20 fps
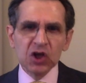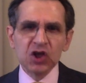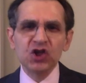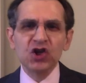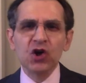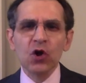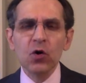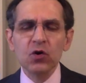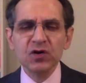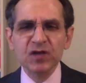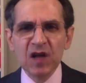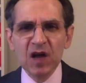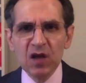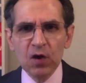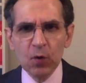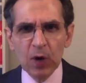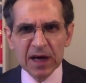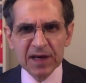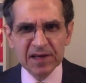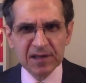chose the
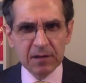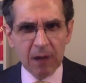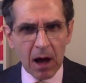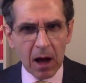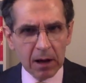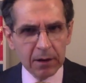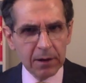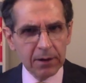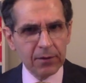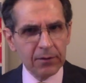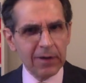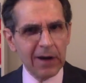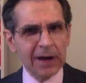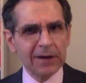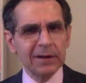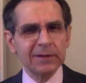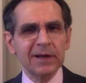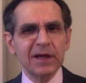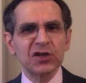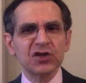US dollar
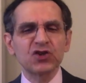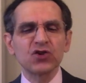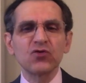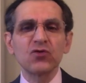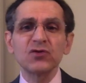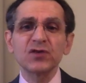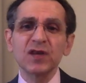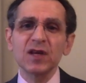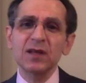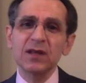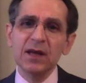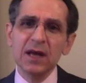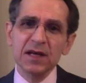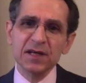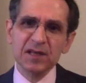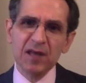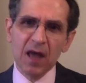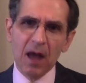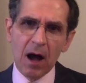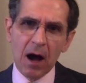rather than choosing the
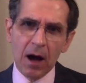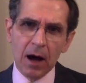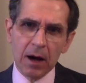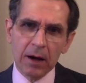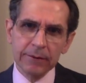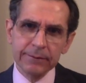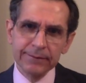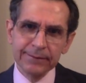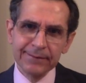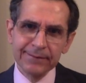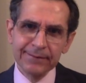SDR,